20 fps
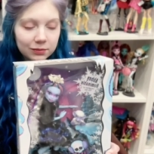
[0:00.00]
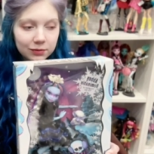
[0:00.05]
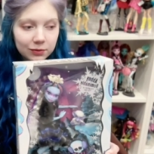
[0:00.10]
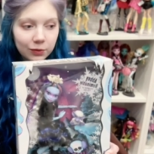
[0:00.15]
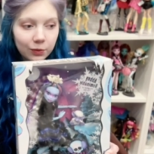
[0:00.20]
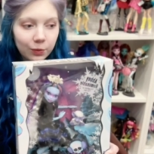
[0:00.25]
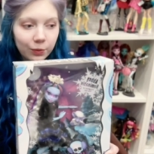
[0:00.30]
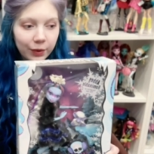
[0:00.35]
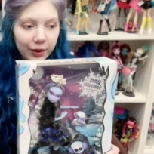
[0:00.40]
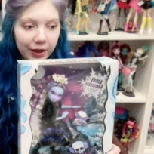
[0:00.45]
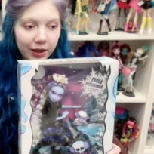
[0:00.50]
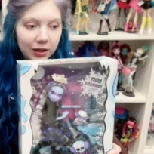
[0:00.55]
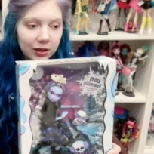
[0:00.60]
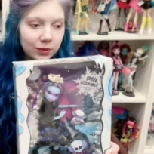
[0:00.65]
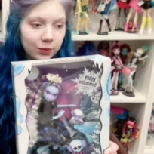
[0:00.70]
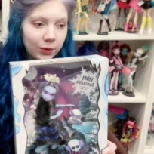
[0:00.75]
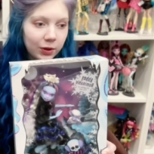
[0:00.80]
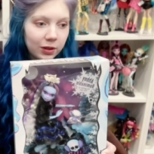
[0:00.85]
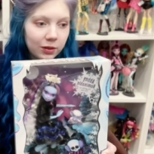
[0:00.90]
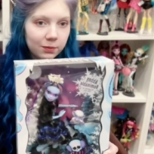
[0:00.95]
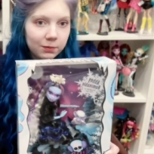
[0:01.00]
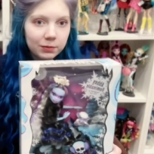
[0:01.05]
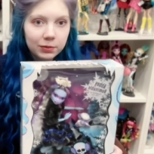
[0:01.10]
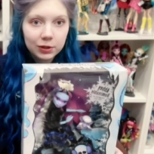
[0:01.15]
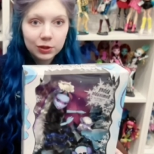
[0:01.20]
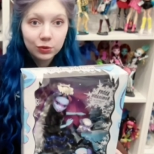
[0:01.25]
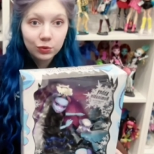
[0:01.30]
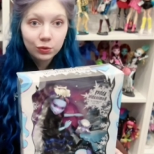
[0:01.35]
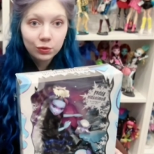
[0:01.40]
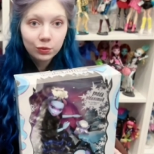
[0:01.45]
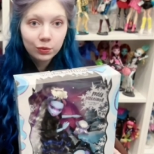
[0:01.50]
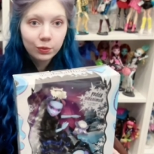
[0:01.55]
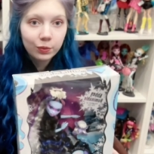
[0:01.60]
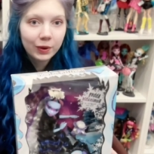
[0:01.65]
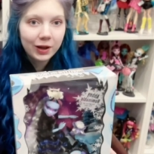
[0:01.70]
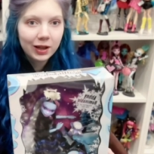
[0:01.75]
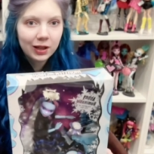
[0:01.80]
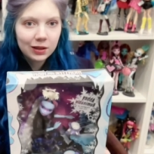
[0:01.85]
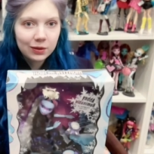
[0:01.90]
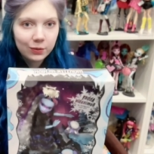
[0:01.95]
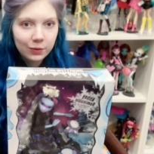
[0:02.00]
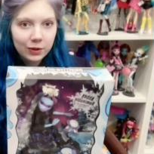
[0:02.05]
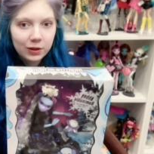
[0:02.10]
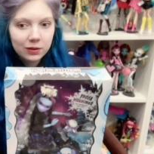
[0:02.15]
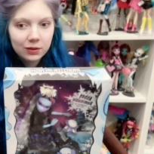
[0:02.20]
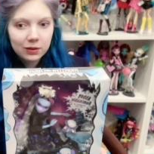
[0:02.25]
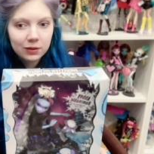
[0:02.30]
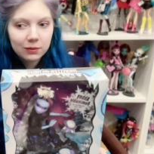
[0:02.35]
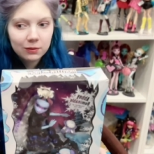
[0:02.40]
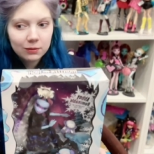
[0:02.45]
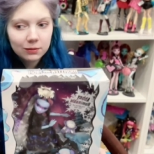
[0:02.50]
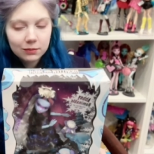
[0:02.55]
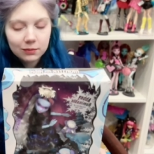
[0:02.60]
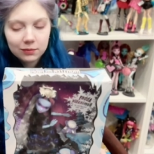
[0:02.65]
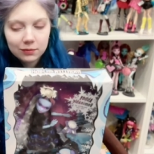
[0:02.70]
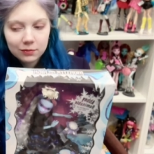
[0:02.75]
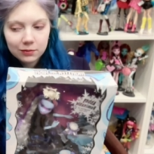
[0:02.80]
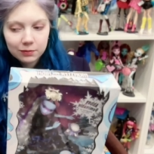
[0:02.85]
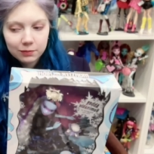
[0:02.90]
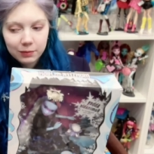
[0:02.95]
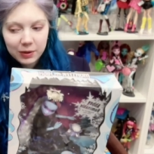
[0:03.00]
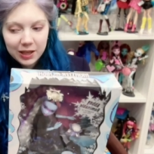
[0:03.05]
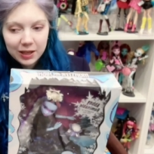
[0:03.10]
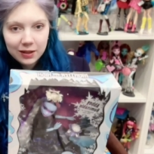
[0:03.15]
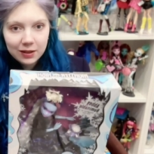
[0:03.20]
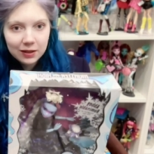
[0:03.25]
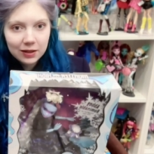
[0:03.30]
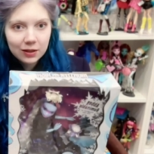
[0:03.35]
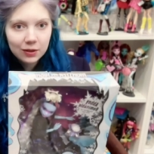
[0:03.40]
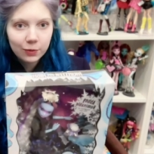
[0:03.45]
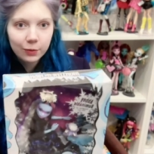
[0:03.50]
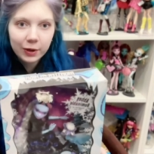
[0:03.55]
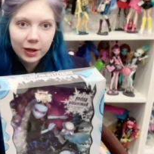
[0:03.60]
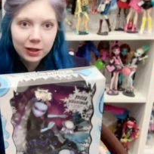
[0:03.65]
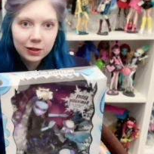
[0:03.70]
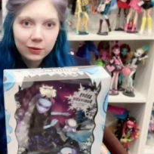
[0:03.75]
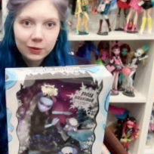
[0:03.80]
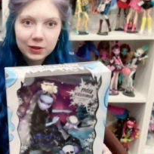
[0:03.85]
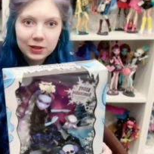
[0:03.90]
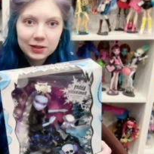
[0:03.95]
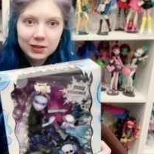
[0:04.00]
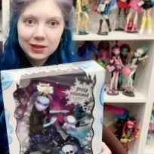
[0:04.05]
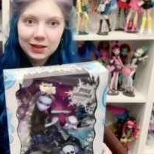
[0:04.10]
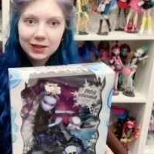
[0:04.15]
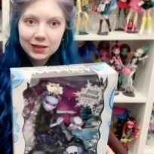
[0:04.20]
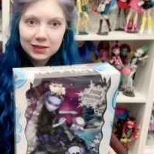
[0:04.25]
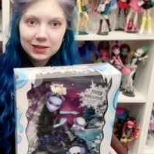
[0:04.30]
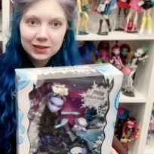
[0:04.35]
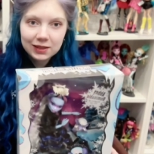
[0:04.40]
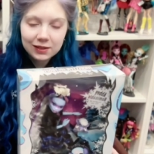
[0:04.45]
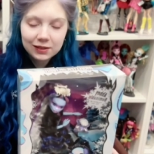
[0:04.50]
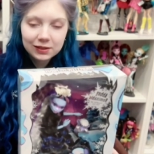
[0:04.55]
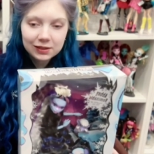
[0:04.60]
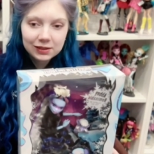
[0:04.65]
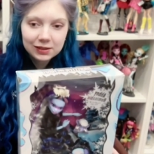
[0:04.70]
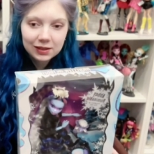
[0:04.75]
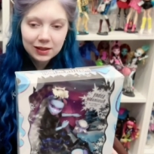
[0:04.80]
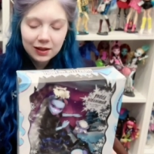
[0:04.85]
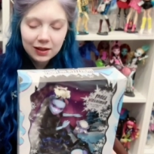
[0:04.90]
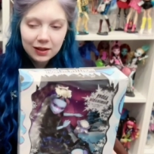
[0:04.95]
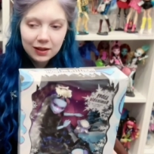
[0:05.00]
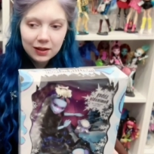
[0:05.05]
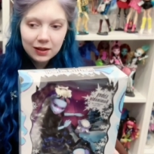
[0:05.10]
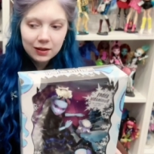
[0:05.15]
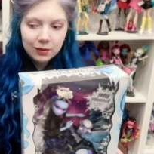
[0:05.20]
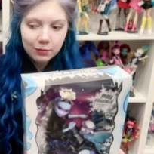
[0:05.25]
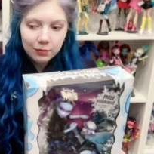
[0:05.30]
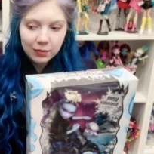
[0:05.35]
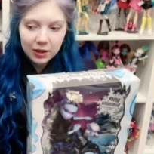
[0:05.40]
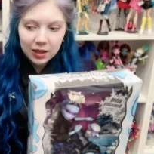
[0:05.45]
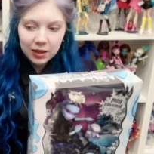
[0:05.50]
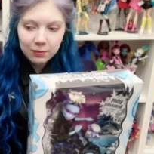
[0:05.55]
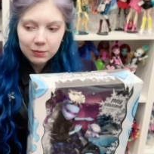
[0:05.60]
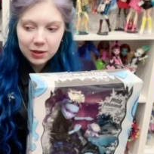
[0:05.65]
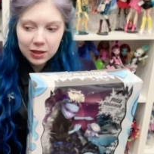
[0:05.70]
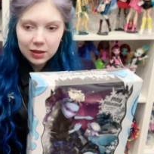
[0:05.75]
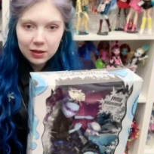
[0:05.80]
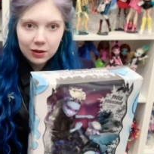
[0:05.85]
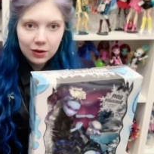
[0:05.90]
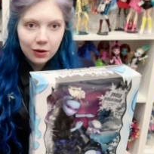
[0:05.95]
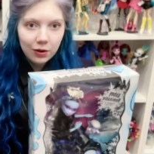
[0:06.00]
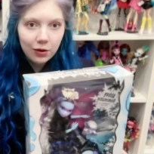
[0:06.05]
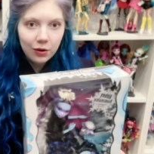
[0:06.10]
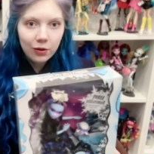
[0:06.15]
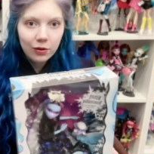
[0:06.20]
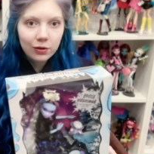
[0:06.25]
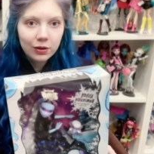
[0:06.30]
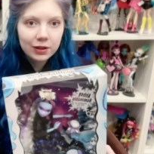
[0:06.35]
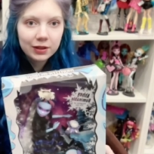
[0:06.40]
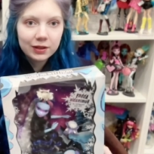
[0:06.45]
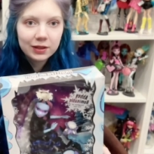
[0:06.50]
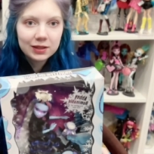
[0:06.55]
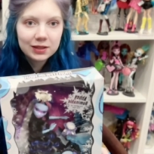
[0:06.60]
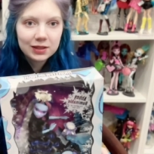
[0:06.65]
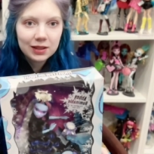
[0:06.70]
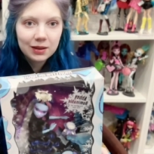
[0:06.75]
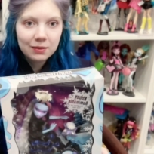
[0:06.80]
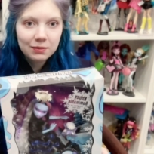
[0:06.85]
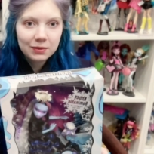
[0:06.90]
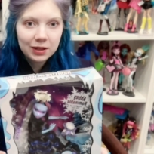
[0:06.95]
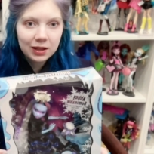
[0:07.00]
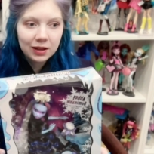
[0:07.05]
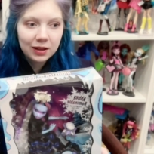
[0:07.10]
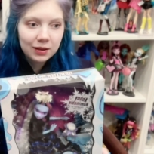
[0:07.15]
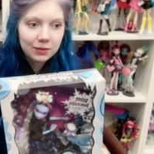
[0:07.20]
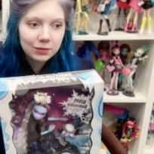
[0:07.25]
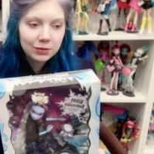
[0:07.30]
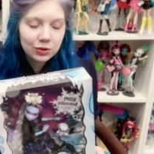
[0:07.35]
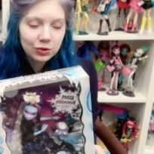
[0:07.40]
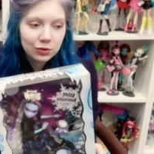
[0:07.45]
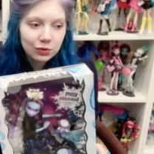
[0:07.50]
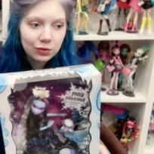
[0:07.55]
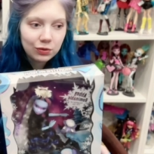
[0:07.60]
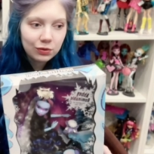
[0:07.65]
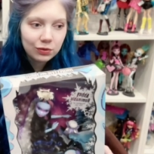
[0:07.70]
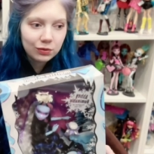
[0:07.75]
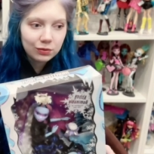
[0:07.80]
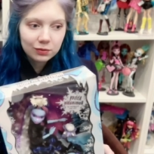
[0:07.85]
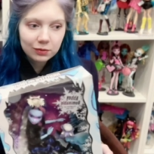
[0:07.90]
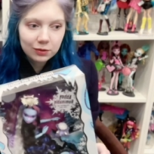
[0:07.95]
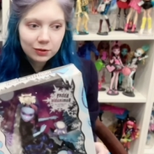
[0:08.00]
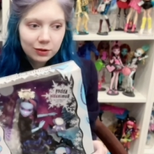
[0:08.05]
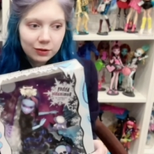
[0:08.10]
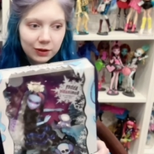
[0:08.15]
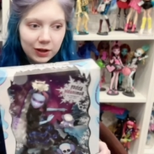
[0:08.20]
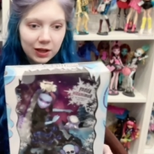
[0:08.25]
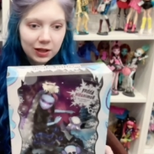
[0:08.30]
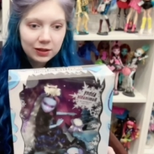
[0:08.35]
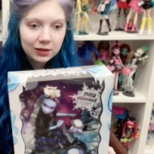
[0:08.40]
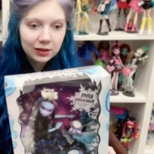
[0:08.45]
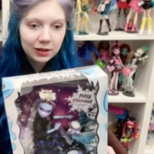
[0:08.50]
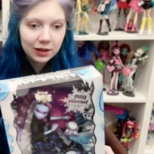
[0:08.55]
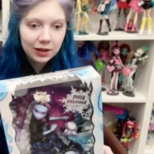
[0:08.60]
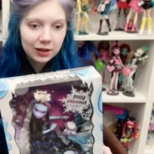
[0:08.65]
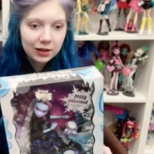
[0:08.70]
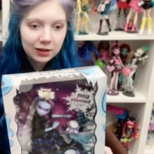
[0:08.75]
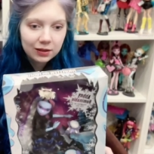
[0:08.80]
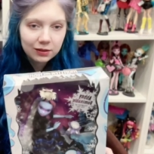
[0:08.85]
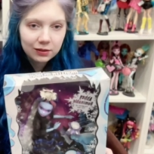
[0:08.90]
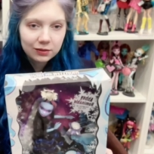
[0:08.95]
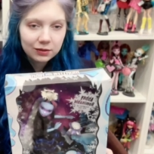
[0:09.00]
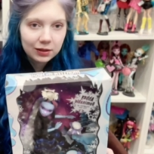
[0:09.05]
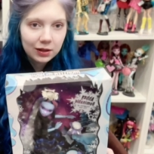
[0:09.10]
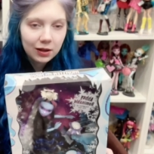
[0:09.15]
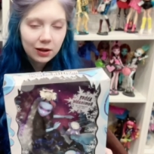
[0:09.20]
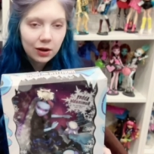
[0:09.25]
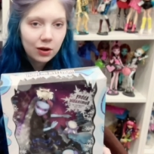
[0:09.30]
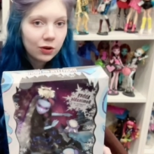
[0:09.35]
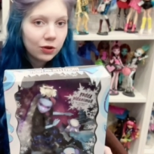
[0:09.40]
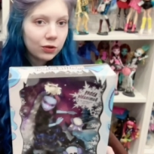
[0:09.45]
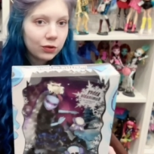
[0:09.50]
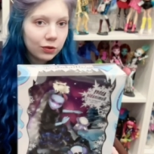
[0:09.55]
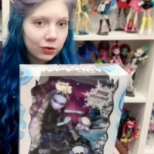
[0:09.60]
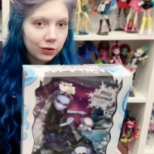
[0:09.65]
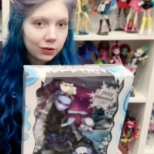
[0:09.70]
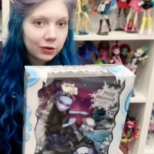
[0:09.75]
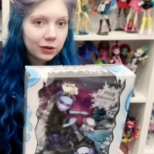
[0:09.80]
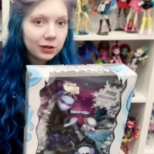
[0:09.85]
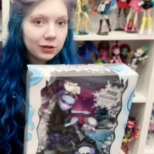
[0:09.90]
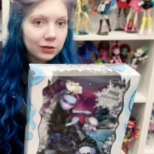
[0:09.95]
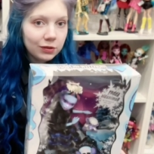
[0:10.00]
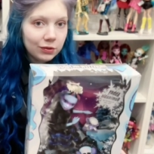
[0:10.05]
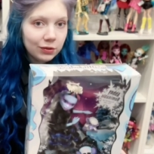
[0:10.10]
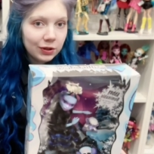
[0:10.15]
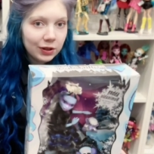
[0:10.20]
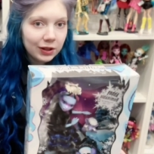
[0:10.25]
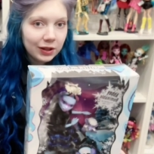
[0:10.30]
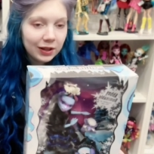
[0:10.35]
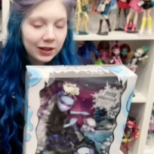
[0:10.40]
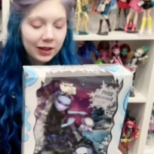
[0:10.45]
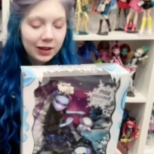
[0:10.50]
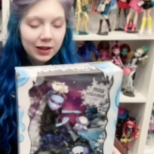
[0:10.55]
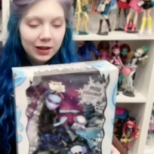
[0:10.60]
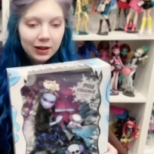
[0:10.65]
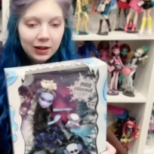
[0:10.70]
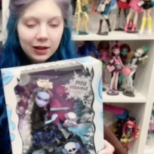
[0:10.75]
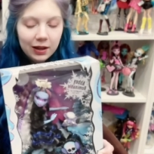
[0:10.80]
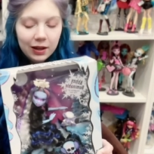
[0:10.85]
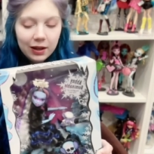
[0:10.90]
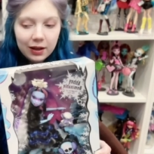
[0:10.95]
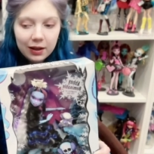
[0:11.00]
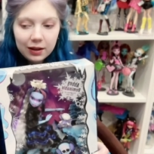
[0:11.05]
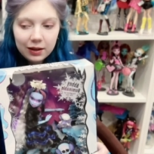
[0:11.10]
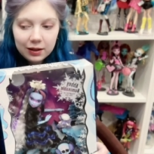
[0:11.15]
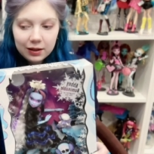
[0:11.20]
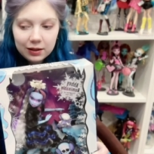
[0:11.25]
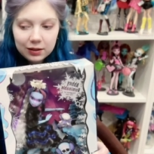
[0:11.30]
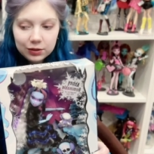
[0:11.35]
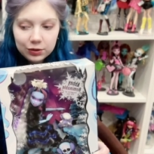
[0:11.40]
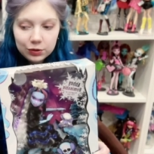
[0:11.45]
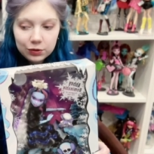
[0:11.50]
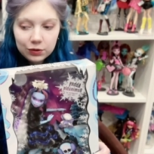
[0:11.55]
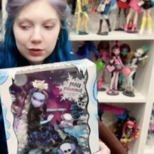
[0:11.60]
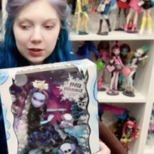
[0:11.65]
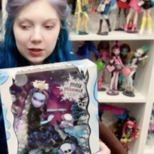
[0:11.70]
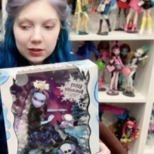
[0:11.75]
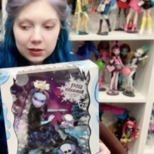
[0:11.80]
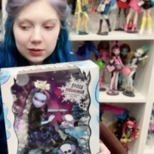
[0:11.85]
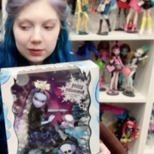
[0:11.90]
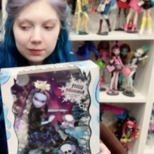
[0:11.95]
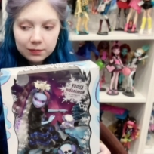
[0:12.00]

white with blue, white with pink, white with tinsels, maybe all at the same time to create like a aurora look uh, to it.